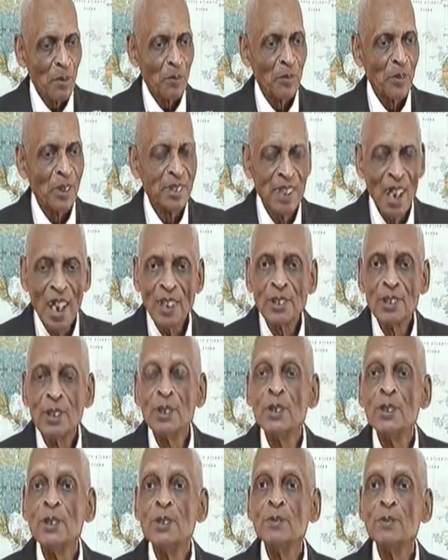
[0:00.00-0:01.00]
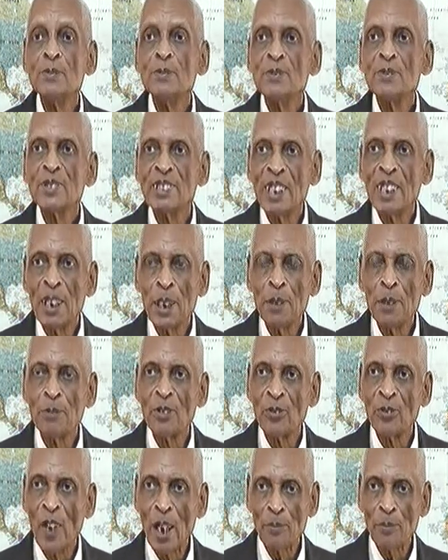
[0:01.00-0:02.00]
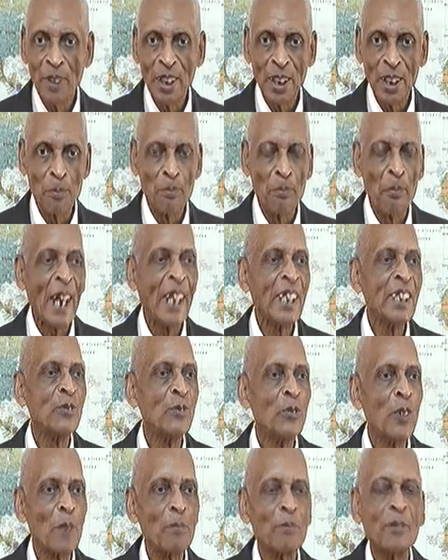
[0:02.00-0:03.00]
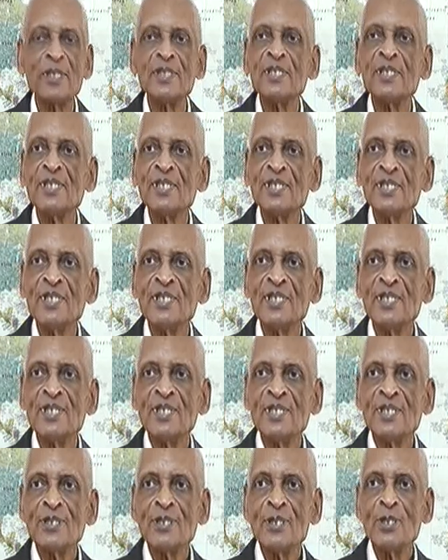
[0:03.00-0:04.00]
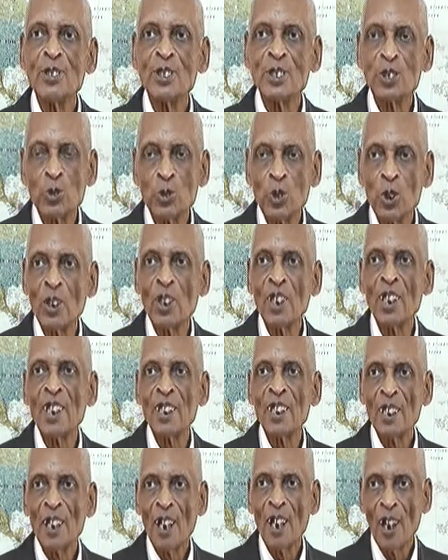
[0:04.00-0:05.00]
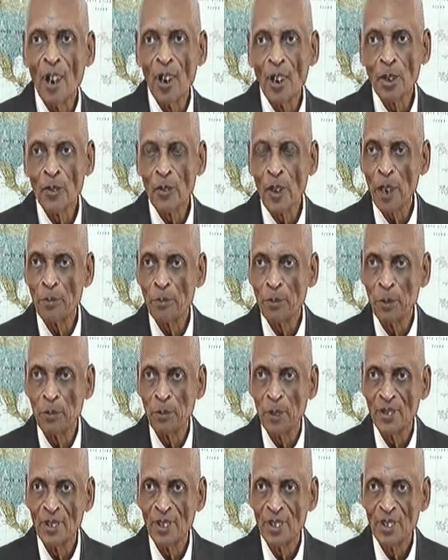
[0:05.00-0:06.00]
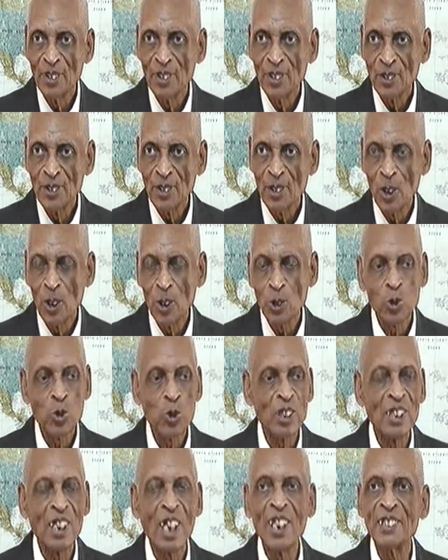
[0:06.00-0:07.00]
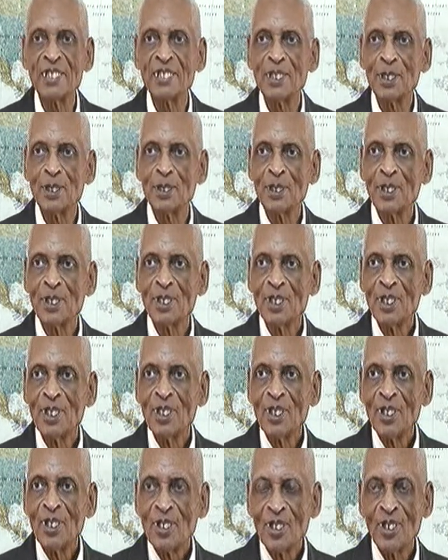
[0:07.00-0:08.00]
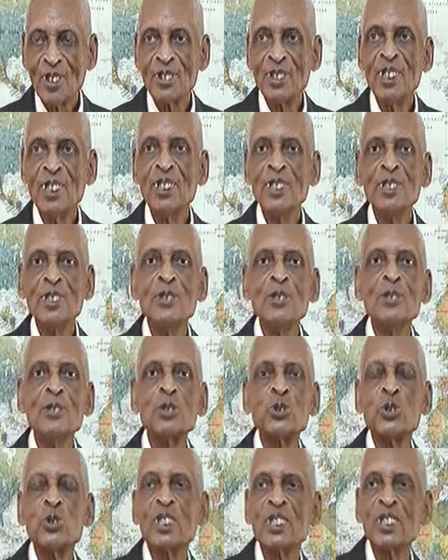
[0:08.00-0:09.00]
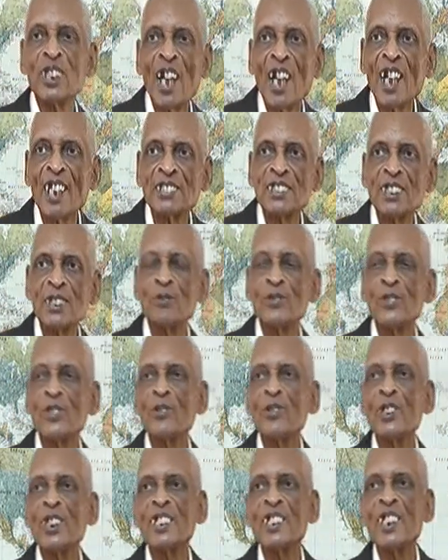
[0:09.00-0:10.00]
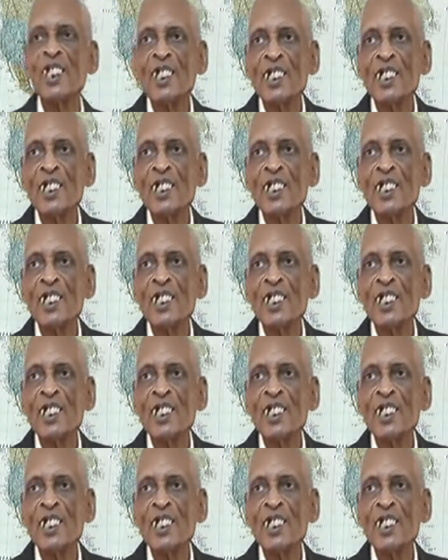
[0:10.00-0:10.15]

But Yakub gave the white man a mighty weapon to destroy all of our people, called technology. Because he used technology for what?